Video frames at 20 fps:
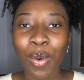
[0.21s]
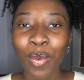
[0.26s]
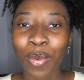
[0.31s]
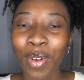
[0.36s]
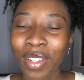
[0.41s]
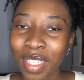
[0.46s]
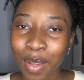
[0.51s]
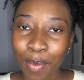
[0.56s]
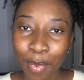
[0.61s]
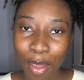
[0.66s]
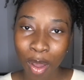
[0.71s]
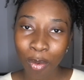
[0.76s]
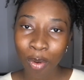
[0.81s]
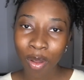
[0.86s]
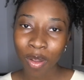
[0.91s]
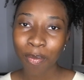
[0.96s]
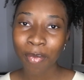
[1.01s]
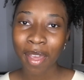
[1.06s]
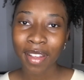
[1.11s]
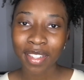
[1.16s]
What's up, y'all?
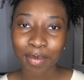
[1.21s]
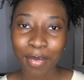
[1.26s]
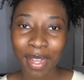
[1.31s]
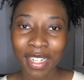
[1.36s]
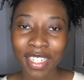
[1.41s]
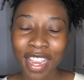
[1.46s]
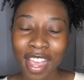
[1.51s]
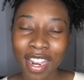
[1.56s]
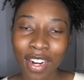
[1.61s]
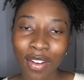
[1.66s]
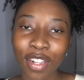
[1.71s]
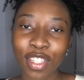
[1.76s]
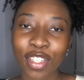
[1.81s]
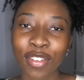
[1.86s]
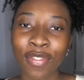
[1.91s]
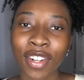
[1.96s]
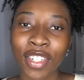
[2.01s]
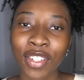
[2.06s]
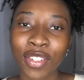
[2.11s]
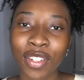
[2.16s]
Welcome back to my channel. It's your
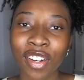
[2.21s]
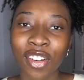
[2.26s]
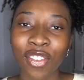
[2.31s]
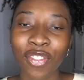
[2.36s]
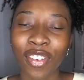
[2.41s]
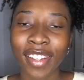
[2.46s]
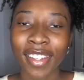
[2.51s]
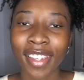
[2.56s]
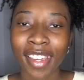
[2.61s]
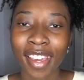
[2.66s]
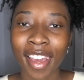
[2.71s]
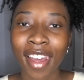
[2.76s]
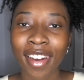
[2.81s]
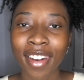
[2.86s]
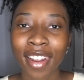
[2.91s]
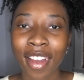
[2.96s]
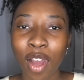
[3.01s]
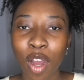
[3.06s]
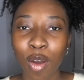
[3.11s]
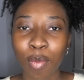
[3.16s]
virtual girlfriend
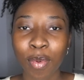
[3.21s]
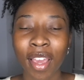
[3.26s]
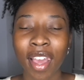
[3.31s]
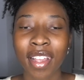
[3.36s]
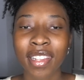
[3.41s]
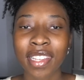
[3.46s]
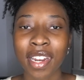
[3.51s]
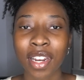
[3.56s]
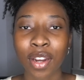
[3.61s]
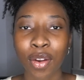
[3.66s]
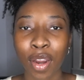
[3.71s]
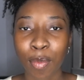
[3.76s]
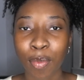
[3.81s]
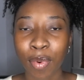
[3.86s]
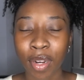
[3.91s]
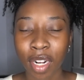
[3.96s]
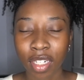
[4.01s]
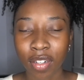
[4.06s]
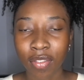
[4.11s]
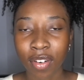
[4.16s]
Kiana. I hope you guys had a great
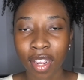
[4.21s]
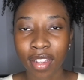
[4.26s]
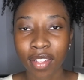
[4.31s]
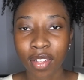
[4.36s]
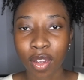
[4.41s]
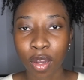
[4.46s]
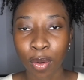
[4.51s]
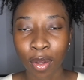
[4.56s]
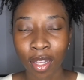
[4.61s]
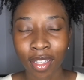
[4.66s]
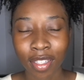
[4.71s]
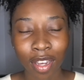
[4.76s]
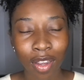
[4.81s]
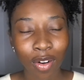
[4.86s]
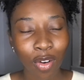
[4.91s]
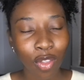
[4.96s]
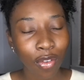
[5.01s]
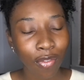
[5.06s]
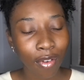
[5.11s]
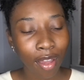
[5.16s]
productive day as always. Y'all
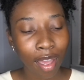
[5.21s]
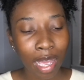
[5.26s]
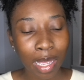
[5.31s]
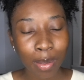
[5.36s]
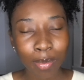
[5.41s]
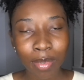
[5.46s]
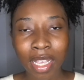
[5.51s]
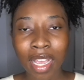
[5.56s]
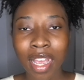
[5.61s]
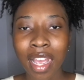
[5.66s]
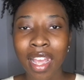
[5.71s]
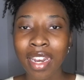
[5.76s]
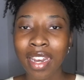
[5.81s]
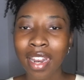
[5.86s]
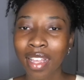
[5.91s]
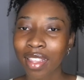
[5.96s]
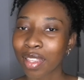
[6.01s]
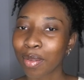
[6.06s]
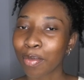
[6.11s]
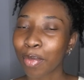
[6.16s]
know the vibes.
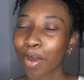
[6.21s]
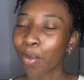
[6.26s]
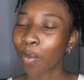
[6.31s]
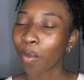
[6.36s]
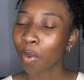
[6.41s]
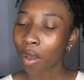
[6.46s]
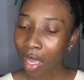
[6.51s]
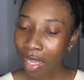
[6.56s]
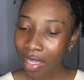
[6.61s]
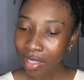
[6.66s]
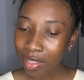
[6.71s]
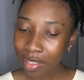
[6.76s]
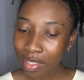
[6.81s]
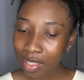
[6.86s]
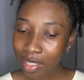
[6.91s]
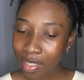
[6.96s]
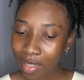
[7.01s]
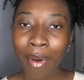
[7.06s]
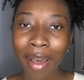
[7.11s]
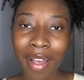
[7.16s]
Nothing but what?
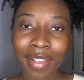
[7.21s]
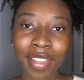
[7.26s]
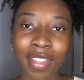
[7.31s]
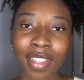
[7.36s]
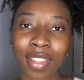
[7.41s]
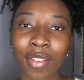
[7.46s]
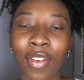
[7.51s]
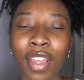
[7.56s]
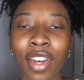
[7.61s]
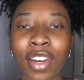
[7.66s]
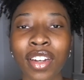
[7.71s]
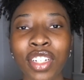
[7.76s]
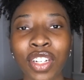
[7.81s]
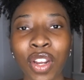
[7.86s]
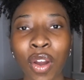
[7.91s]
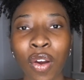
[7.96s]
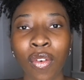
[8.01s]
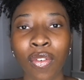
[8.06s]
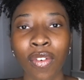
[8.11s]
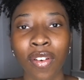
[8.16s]
Positive energy
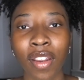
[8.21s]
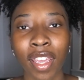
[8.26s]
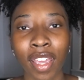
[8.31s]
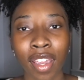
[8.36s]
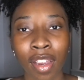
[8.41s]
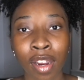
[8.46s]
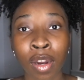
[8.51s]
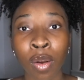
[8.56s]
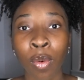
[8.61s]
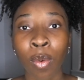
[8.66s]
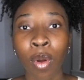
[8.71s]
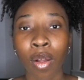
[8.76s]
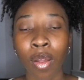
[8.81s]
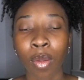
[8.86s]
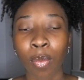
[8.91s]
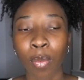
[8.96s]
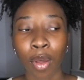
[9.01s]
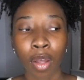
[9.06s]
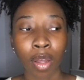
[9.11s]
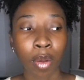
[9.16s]
over here.
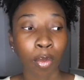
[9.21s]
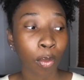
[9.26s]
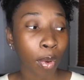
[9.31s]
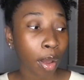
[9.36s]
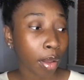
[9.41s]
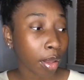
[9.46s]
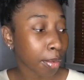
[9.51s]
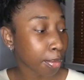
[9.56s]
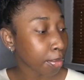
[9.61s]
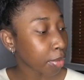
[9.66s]
Welcome, welcome, welcome.